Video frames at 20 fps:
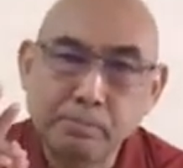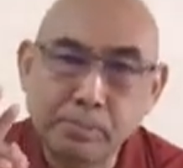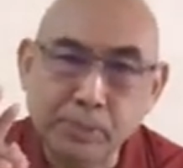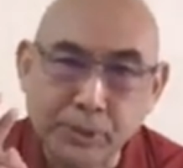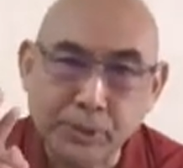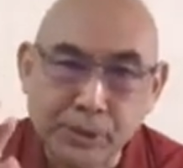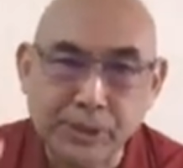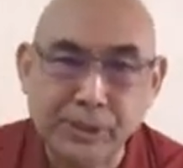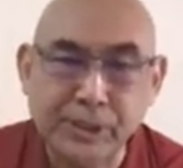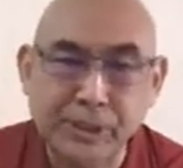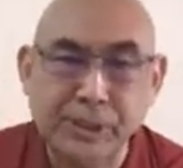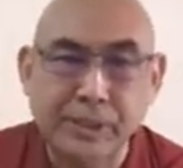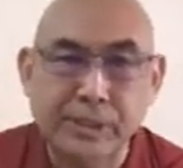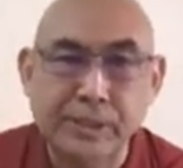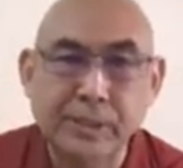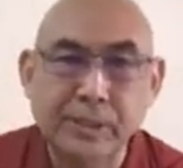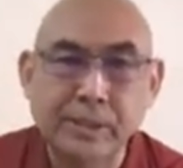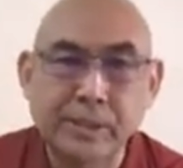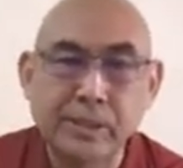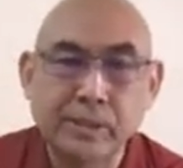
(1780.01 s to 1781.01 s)

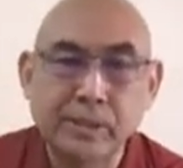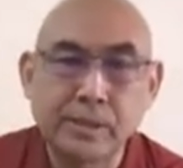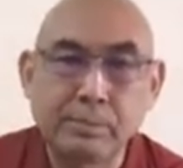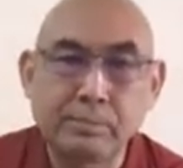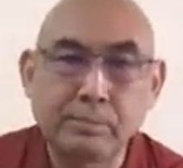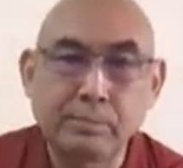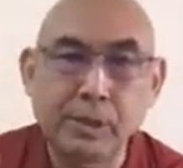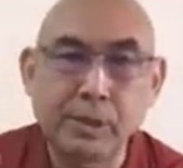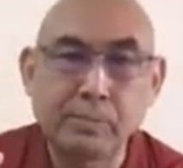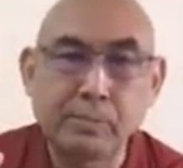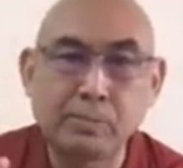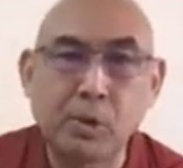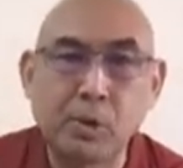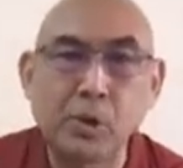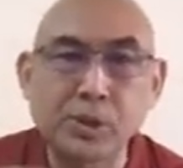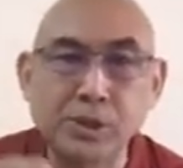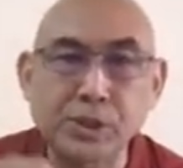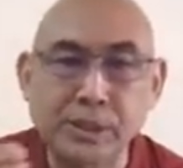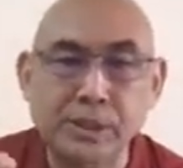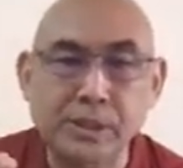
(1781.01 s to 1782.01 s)
Posited mean
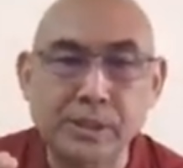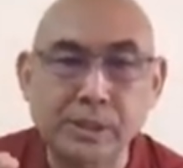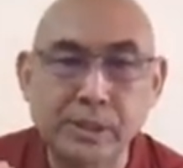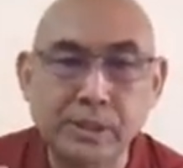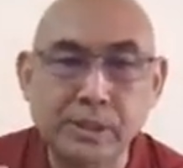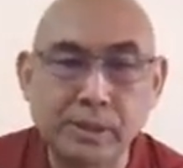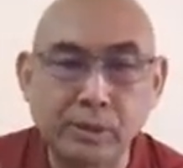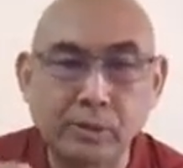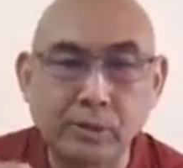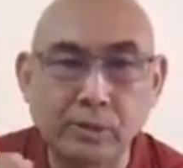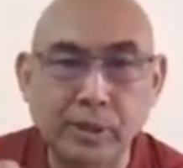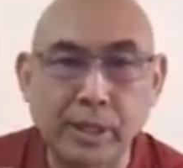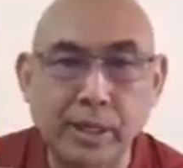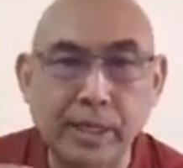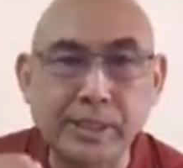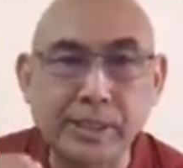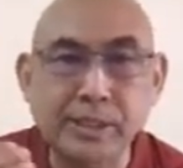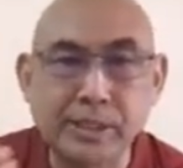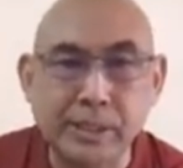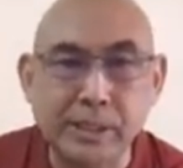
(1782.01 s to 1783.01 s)
posit, you know, they
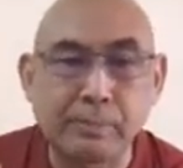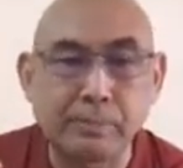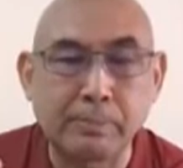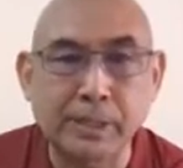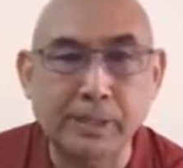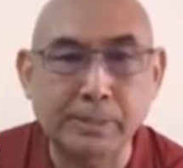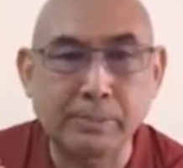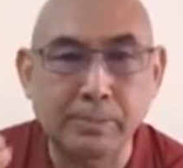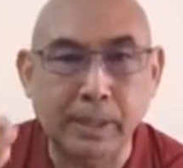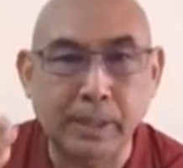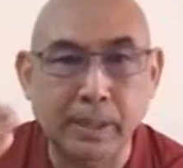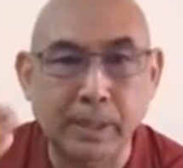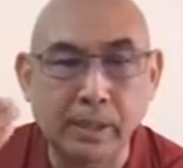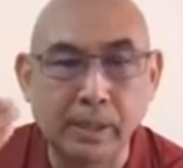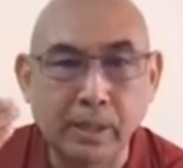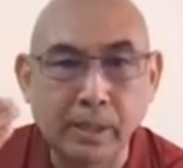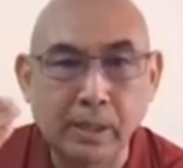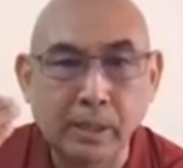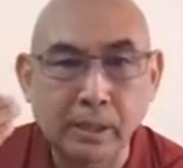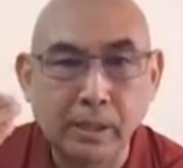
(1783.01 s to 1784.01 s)
established
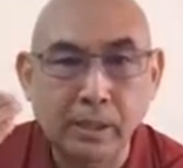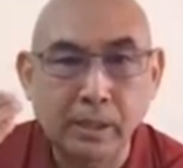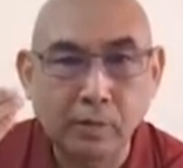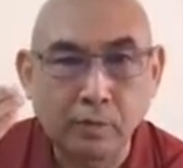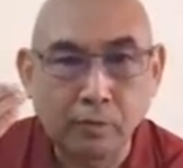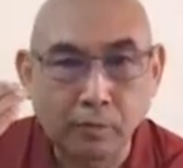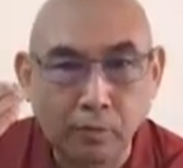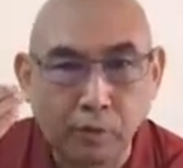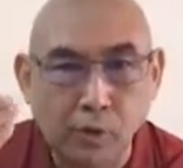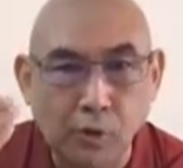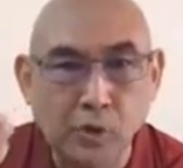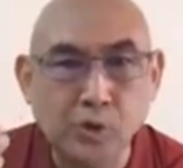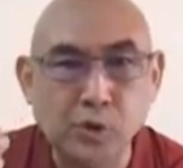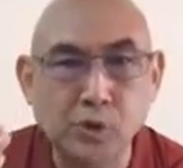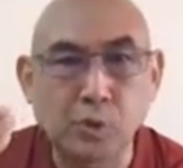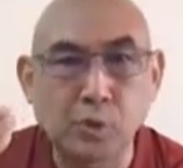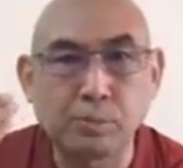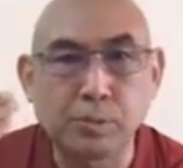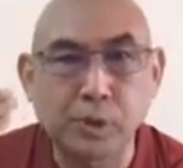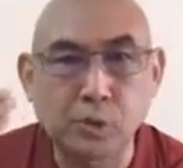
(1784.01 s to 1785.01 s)
by
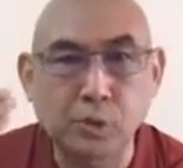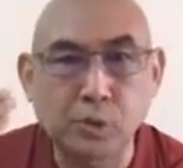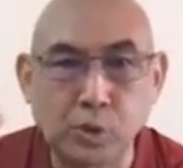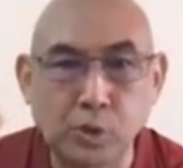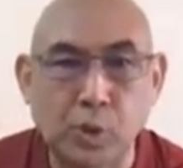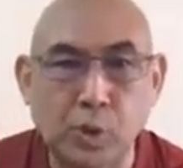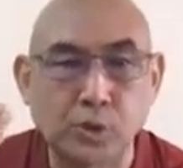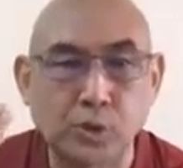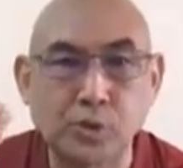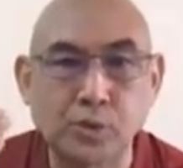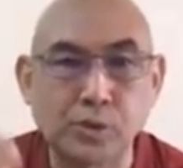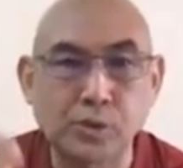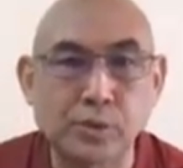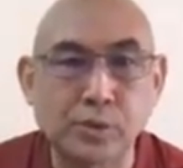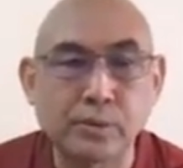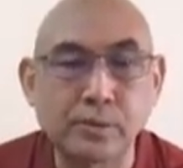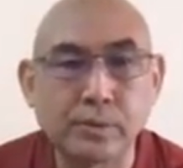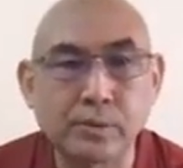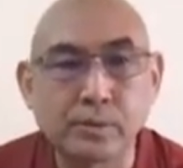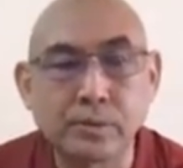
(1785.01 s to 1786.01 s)
force of the
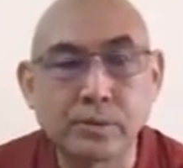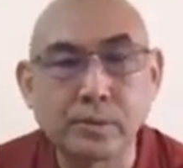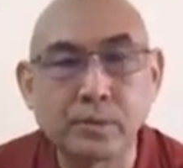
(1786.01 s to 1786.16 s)
thoughts.